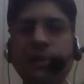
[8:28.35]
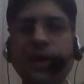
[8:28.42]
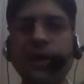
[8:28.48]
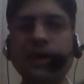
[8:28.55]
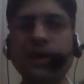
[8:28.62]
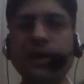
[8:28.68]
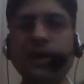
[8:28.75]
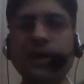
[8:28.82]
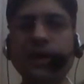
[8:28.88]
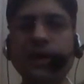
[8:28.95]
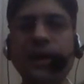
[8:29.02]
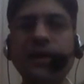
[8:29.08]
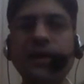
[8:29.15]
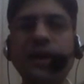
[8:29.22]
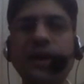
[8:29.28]
a
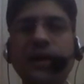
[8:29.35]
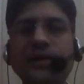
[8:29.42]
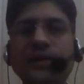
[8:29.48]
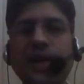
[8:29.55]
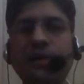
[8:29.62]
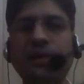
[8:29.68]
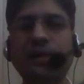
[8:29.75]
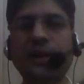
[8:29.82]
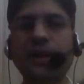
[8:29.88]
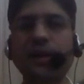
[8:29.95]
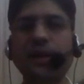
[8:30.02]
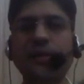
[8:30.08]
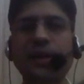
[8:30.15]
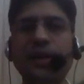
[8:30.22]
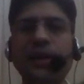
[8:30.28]
segment base
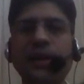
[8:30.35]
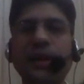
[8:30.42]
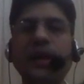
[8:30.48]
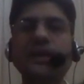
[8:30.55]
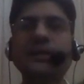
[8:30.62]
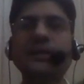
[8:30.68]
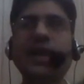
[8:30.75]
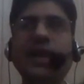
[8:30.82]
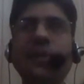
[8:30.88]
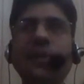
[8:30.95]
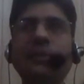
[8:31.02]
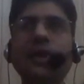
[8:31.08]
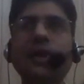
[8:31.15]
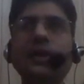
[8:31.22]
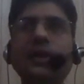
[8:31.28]
and a segment
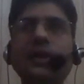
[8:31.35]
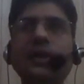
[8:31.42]
limit.